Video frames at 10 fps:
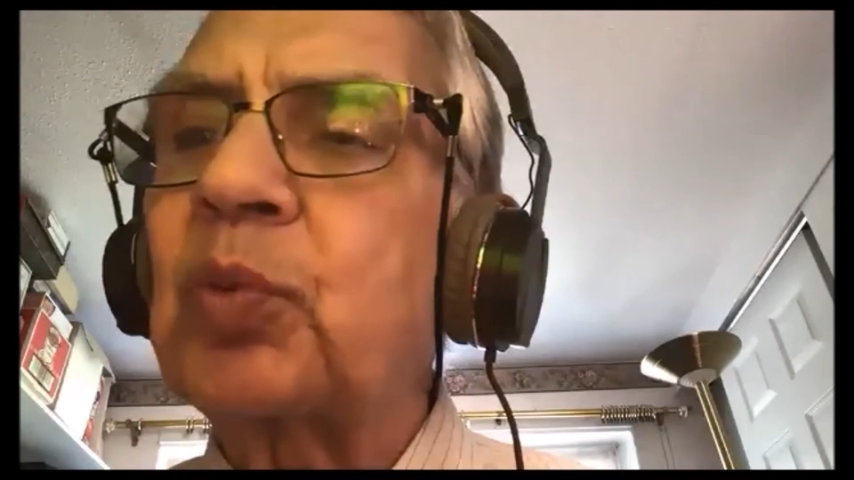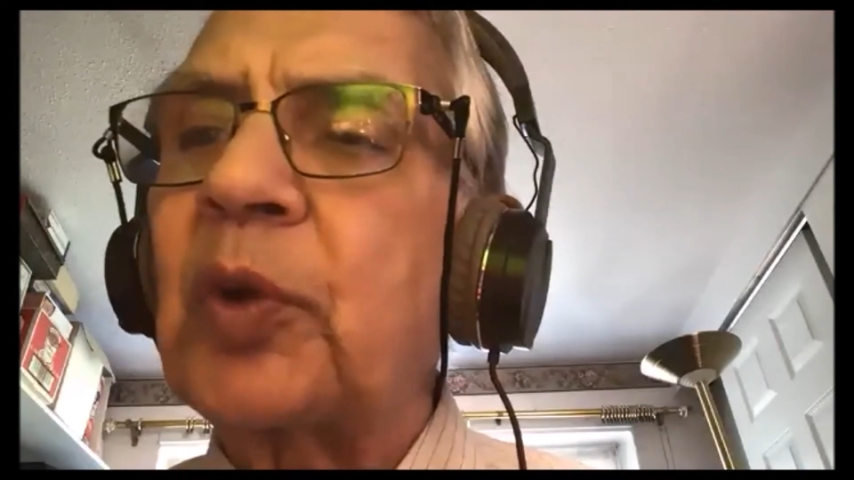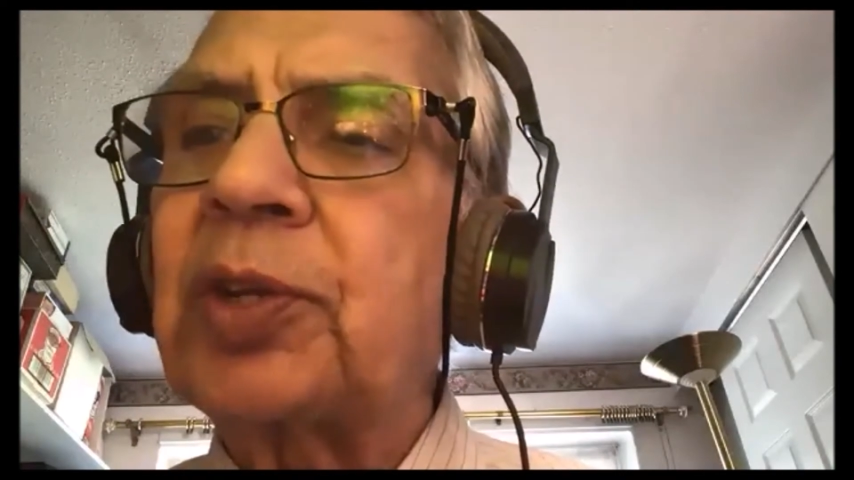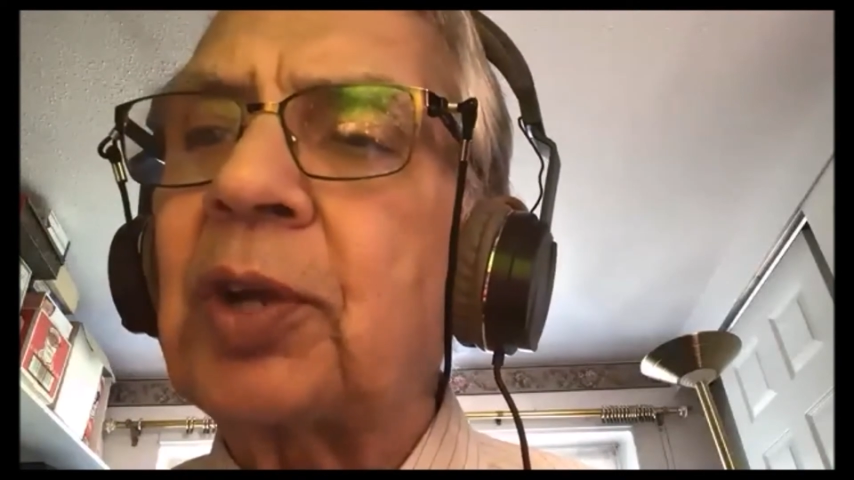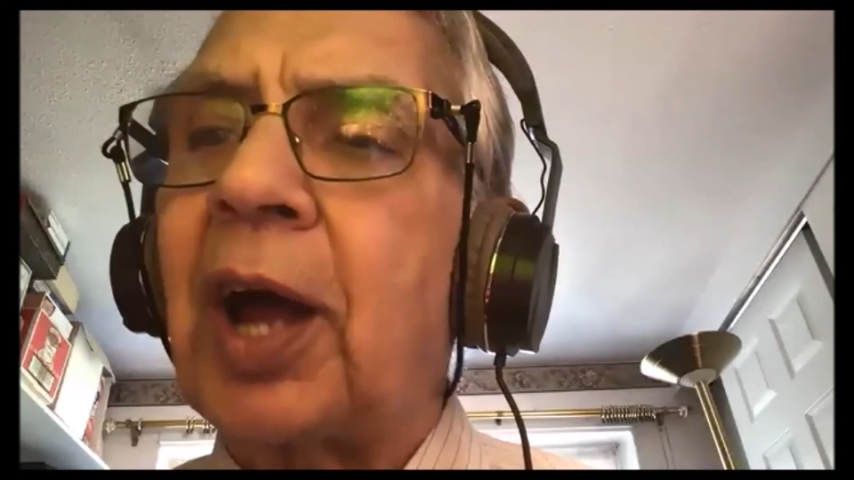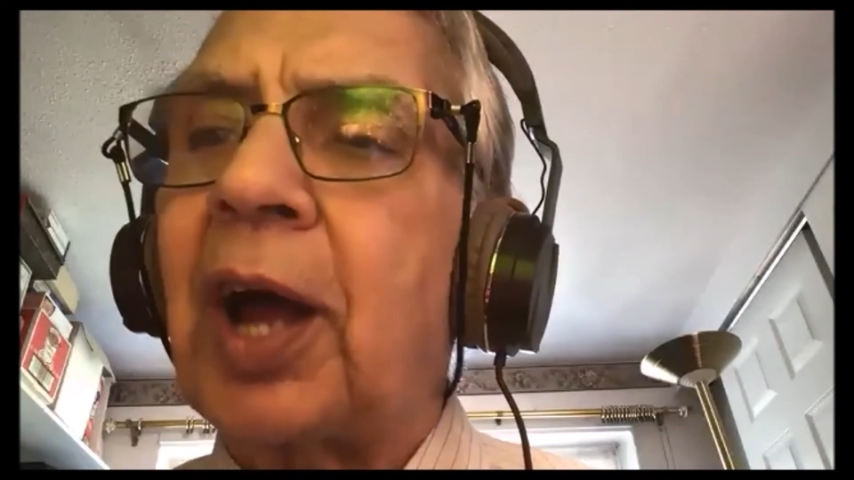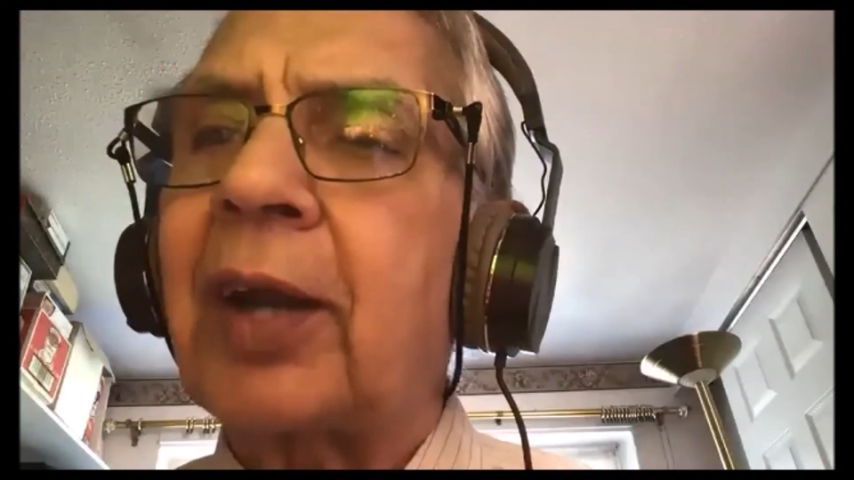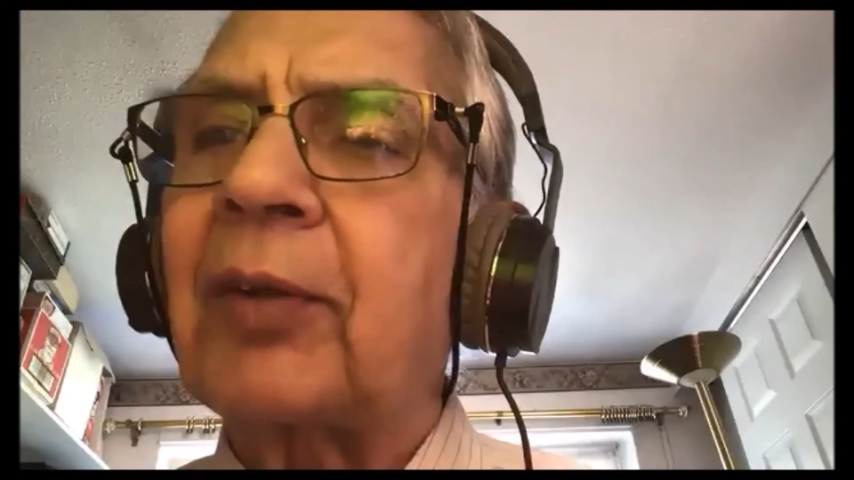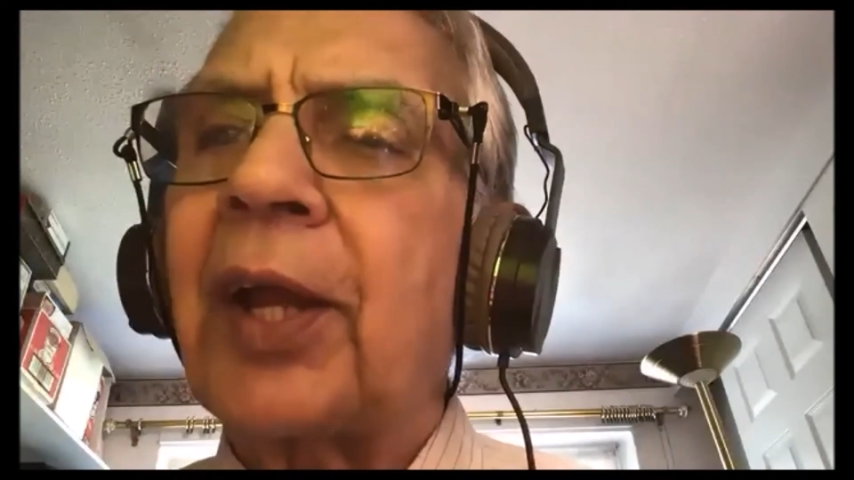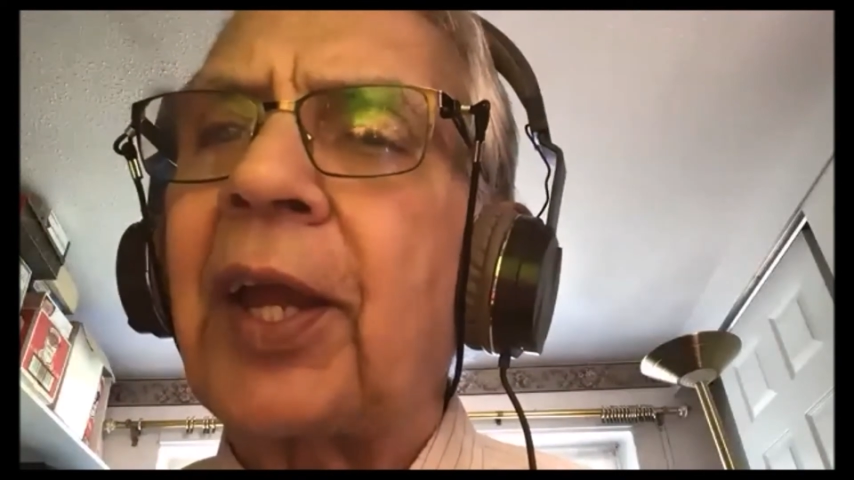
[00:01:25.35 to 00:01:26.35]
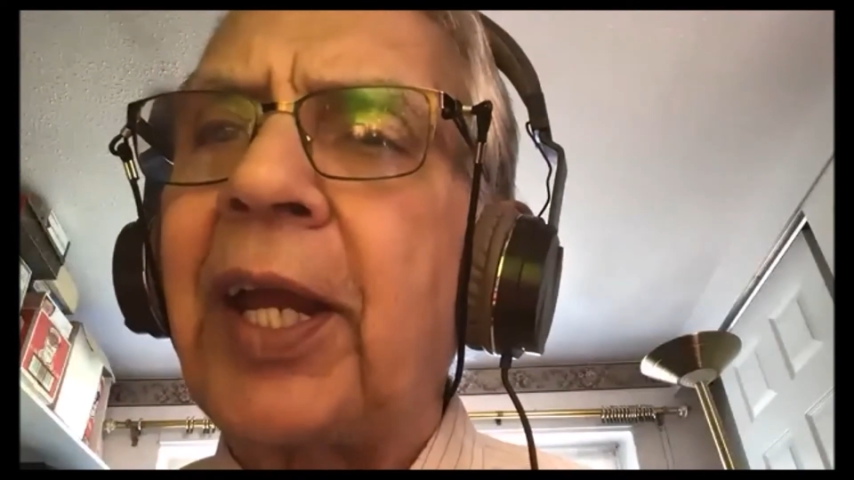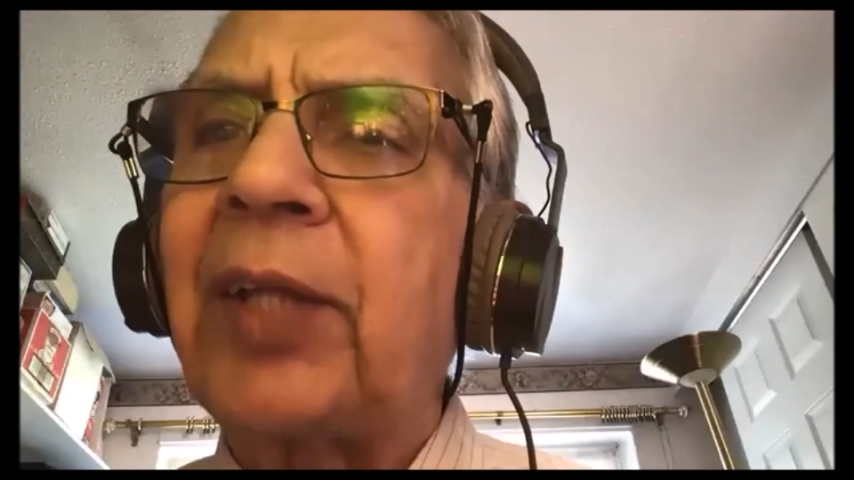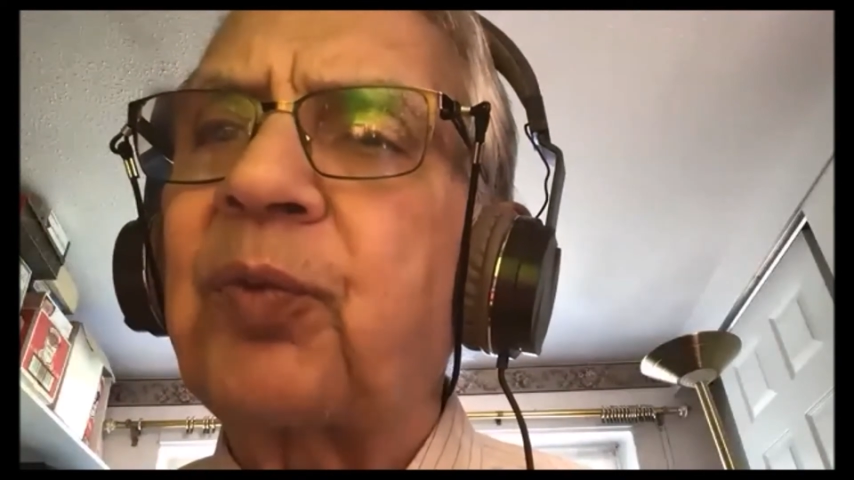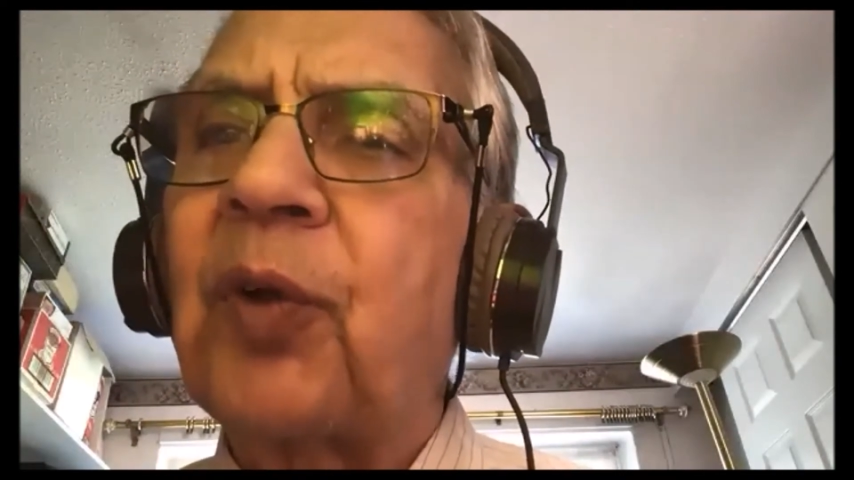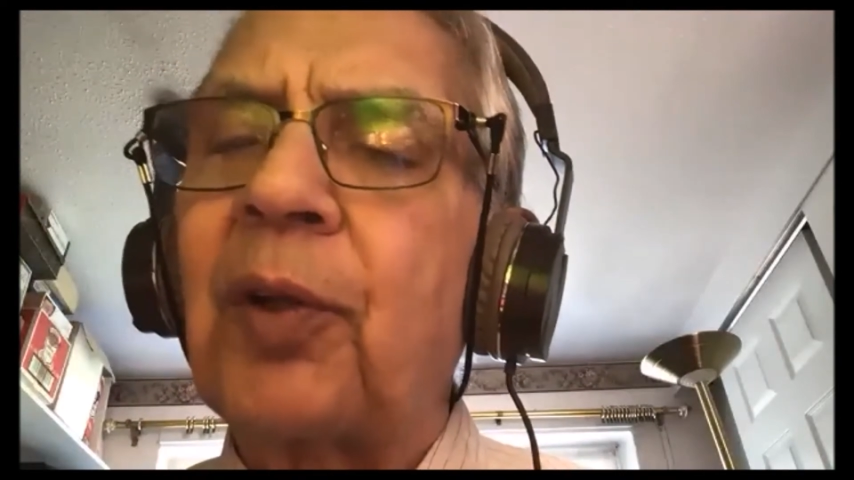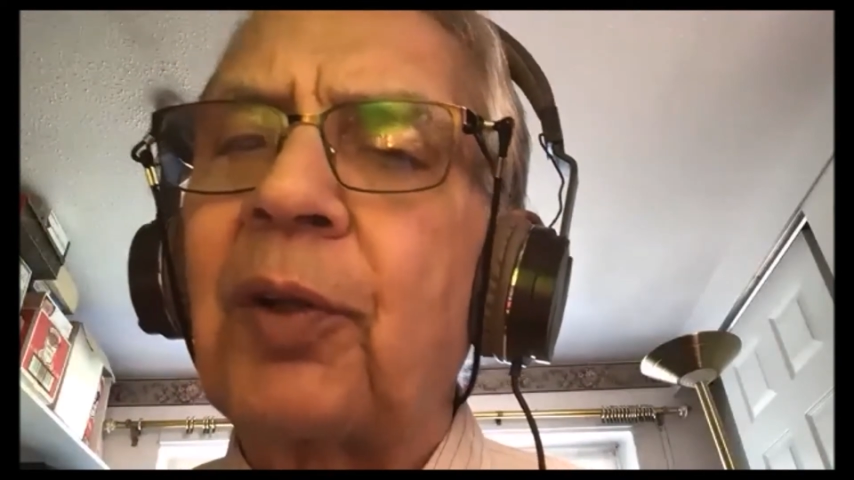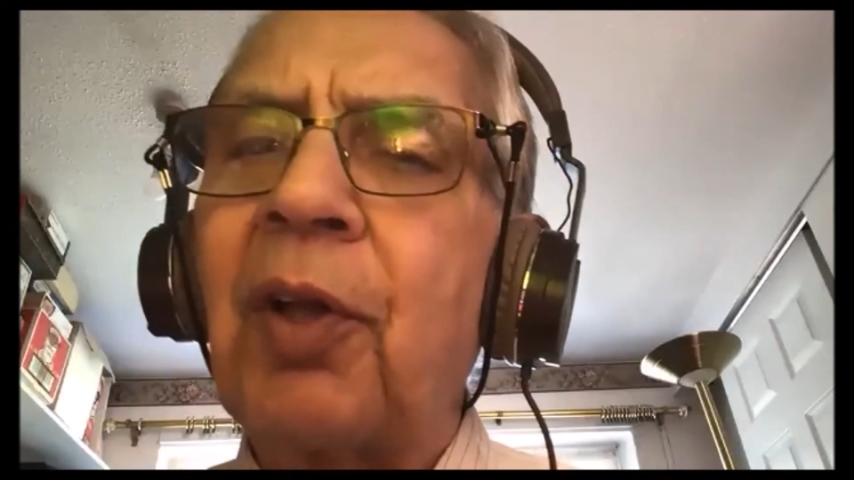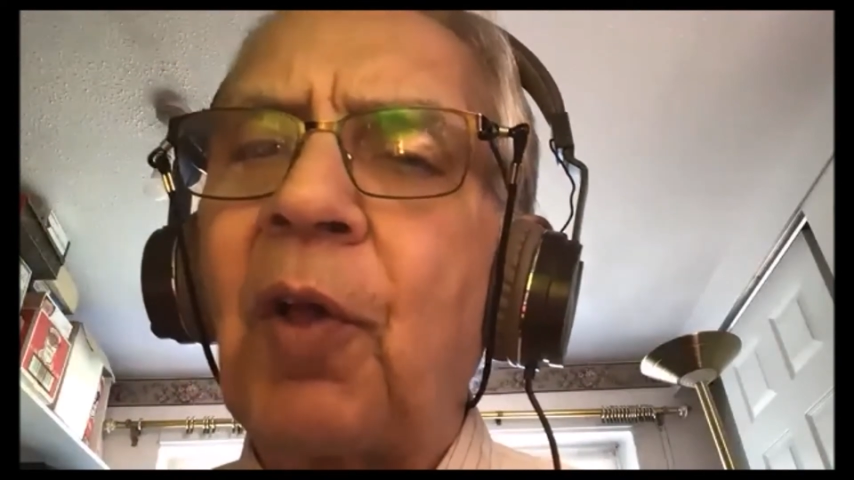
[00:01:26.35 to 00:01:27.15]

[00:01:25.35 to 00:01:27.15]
which are hateful,